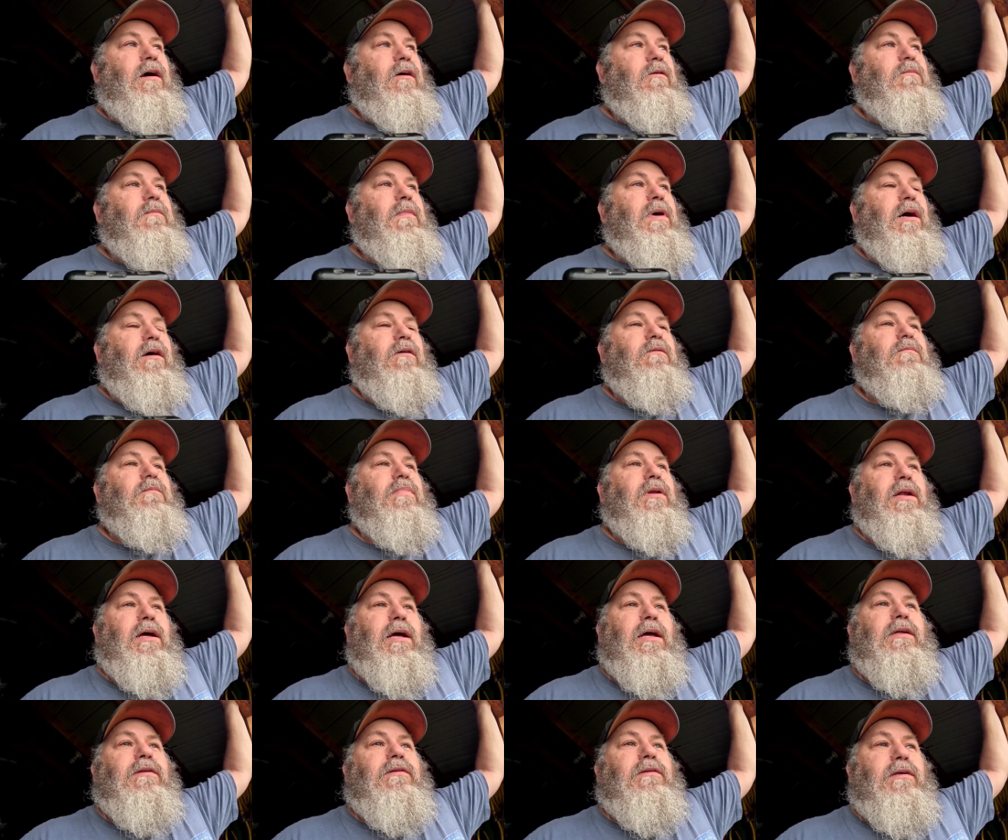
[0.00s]
I own my own
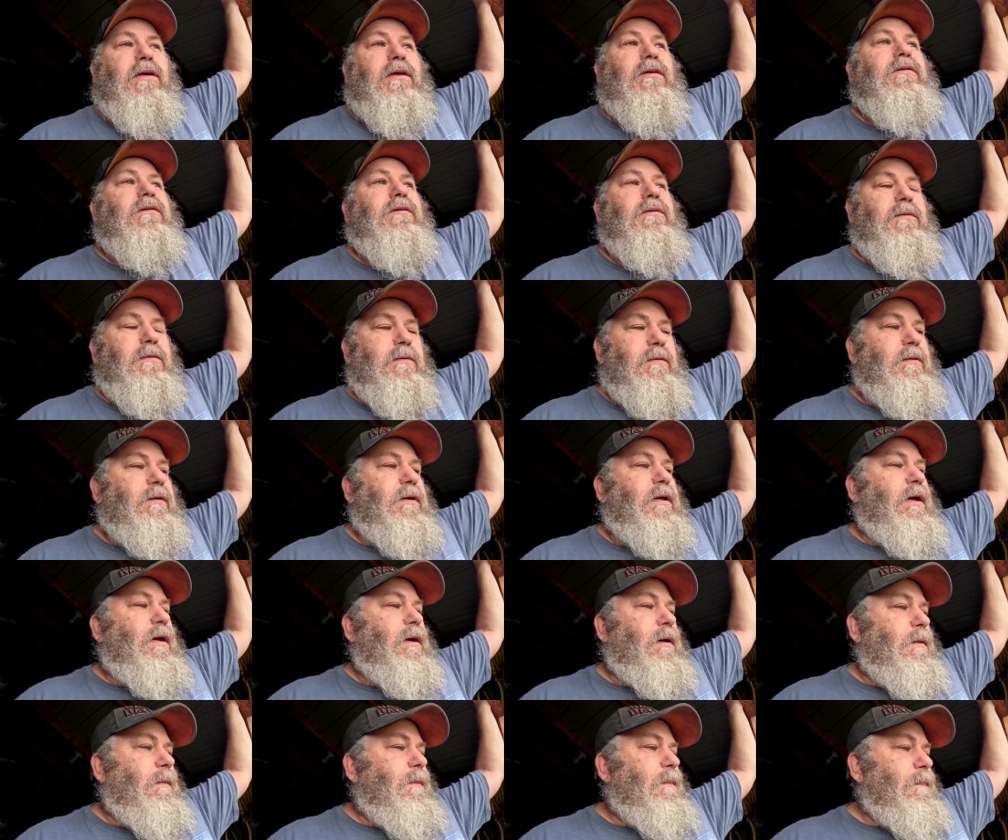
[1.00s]
place. Yes. Yeah.